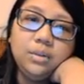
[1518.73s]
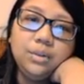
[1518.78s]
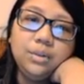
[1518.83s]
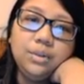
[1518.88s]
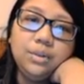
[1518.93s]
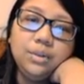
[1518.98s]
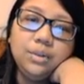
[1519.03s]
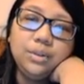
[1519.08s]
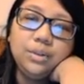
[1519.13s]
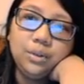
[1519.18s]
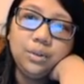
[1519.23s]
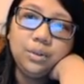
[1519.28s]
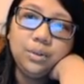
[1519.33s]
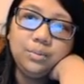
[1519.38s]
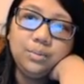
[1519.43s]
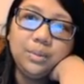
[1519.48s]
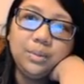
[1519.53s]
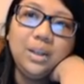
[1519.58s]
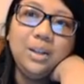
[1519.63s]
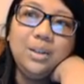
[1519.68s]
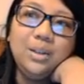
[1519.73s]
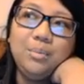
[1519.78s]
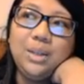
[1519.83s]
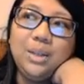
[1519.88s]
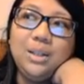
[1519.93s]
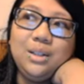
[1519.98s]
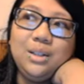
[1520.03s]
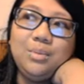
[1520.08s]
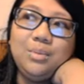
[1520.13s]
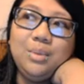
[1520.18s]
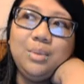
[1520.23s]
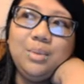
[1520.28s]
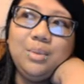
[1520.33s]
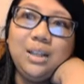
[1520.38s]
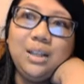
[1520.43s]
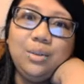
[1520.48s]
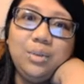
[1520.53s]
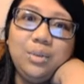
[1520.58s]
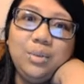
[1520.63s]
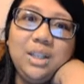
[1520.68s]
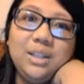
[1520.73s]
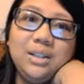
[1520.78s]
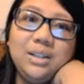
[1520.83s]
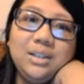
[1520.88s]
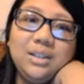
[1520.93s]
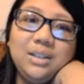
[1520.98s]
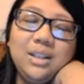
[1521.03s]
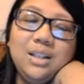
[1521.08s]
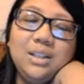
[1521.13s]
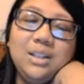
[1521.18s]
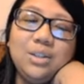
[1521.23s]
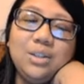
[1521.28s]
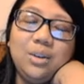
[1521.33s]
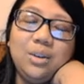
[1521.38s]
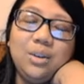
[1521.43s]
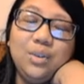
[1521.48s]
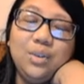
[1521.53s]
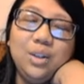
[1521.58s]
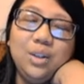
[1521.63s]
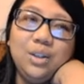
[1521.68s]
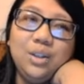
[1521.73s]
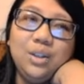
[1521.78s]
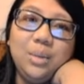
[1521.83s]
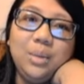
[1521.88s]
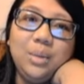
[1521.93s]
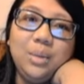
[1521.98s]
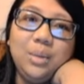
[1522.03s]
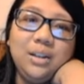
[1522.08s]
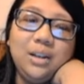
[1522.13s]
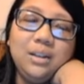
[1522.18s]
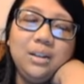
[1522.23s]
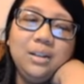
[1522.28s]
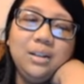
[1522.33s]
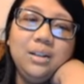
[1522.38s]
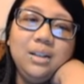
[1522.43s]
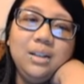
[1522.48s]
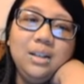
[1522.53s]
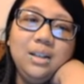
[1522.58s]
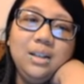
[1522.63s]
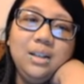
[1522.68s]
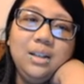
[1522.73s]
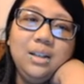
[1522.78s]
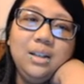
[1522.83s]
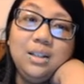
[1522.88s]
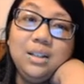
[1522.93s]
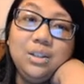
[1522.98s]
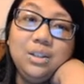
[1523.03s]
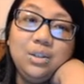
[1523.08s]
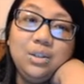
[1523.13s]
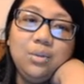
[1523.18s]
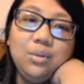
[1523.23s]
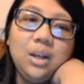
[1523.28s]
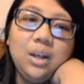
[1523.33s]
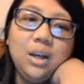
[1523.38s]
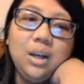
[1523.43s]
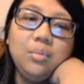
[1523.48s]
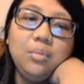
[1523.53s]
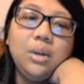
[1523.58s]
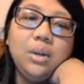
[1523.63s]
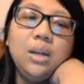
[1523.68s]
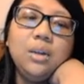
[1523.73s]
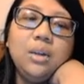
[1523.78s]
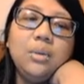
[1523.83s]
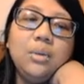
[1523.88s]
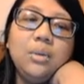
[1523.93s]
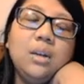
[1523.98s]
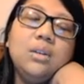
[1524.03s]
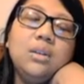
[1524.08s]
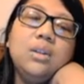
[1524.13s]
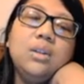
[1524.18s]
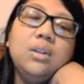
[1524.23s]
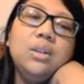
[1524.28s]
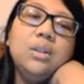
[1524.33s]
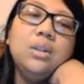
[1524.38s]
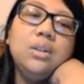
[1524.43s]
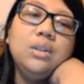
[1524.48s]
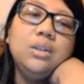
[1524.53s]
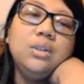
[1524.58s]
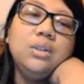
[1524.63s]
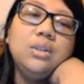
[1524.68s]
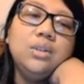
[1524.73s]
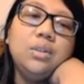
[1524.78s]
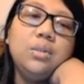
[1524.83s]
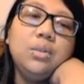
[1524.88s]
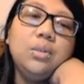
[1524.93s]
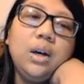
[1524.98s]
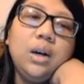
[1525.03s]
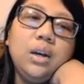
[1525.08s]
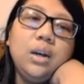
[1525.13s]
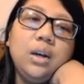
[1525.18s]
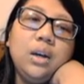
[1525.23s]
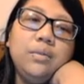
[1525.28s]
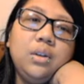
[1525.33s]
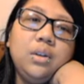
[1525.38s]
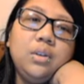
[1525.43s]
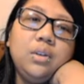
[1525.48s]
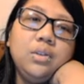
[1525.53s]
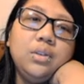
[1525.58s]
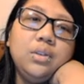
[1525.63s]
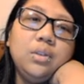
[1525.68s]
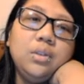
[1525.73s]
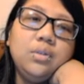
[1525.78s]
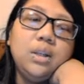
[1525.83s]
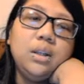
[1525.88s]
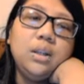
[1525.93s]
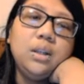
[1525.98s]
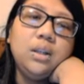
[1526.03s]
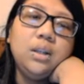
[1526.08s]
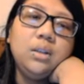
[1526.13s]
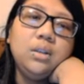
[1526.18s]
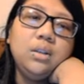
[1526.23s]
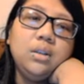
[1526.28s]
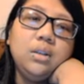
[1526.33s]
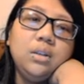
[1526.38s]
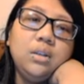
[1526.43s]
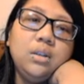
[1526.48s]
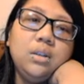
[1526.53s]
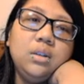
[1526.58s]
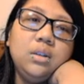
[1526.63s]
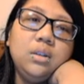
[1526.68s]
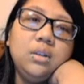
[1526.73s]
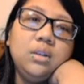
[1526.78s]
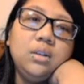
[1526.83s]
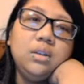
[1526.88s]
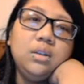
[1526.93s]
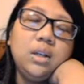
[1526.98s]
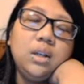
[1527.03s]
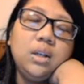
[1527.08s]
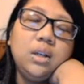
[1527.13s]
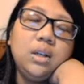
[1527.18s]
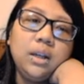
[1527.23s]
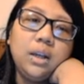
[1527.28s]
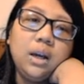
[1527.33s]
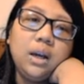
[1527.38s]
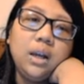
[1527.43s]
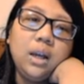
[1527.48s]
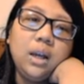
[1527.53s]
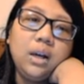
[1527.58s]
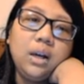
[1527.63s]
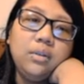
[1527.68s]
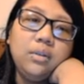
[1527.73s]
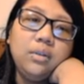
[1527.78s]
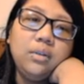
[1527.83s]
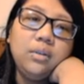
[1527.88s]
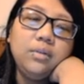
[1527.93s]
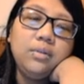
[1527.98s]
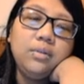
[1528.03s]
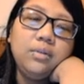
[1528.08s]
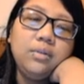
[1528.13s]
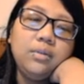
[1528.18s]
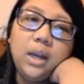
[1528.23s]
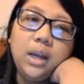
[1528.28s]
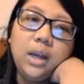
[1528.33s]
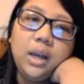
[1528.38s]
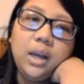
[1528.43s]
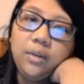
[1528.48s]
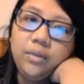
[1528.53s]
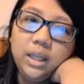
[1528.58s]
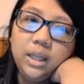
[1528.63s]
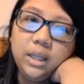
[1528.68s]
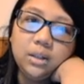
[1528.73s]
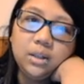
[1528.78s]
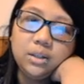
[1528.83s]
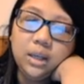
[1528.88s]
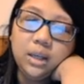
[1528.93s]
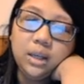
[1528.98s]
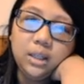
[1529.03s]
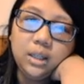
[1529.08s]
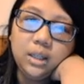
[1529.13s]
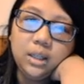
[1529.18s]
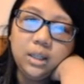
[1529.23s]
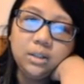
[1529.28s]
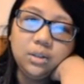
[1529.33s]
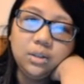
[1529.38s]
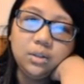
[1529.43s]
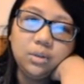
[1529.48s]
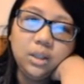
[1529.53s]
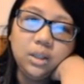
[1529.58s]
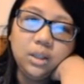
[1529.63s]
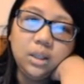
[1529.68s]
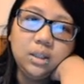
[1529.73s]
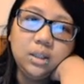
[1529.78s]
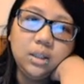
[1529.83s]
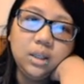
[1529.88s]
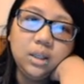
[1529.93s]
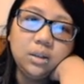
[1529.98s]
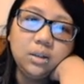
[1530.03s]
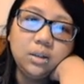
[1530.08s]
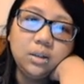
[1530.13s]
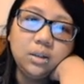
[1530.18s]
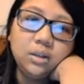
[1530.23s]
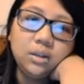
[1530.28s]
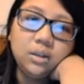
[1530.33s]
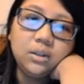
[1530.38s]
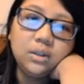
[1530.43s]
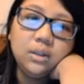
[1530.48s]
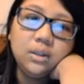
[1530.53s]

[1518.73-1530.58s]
So, but it's been like a week since then, so I feel a little bad that I didn't do that. But anyway, so I have also taken, like I haven't taken this, I need to take this.